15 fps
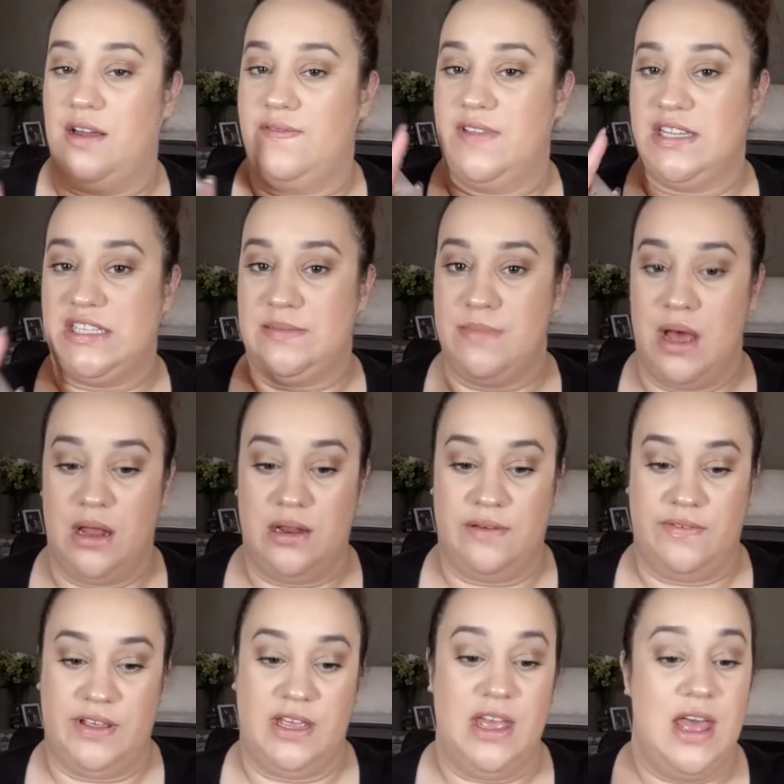I love the smell
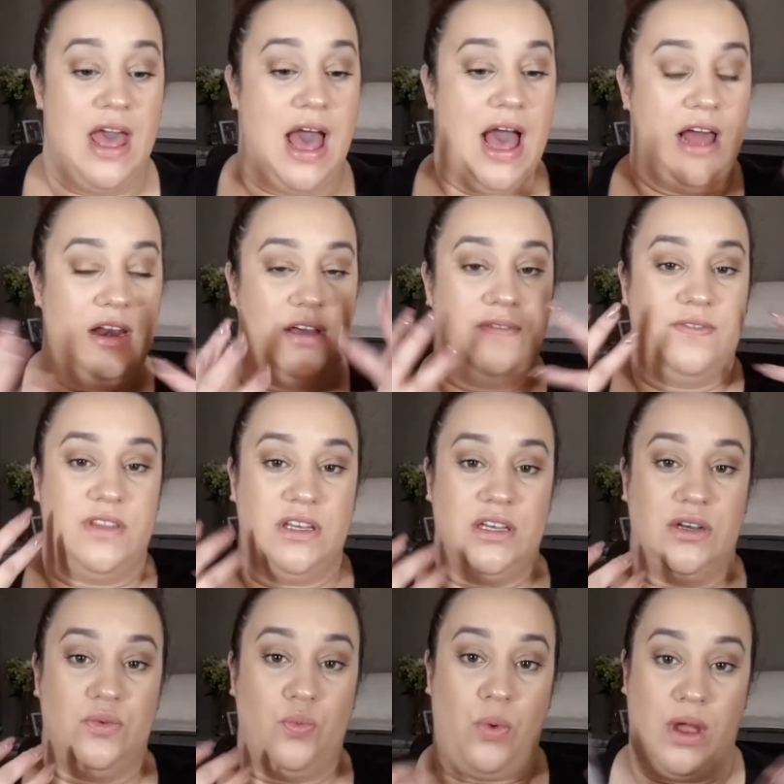of it. I love
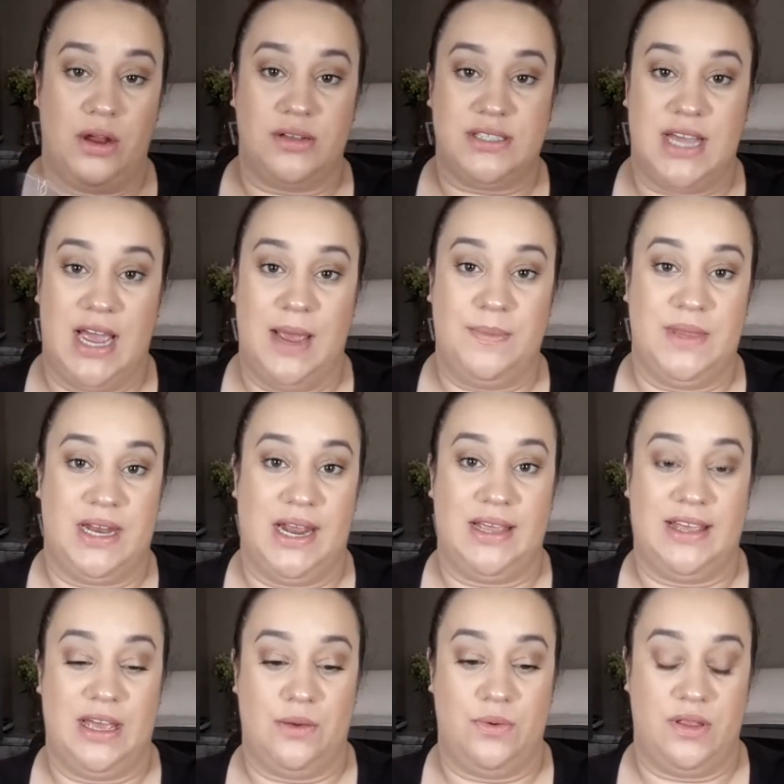the wear time that I
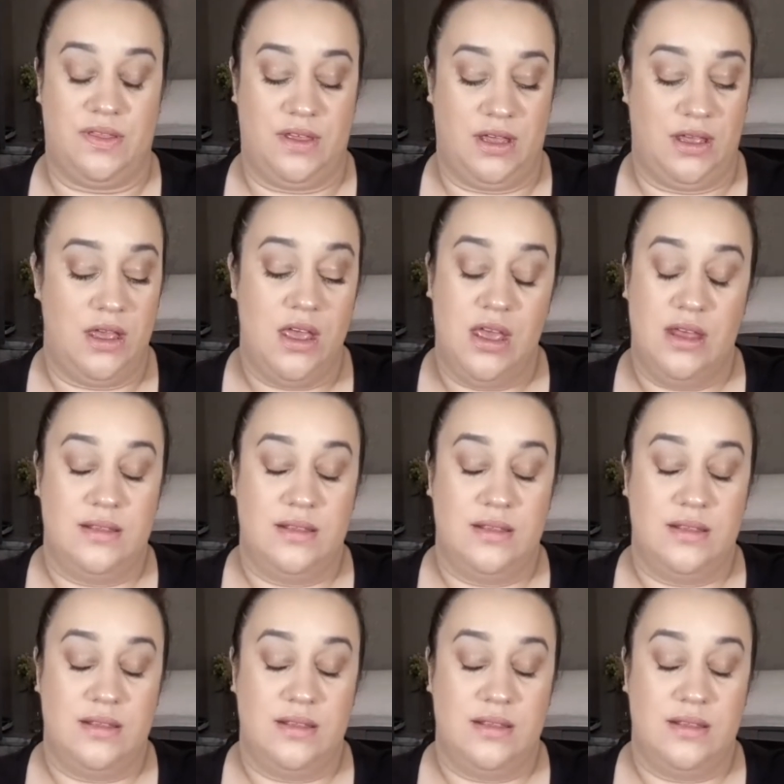get with it.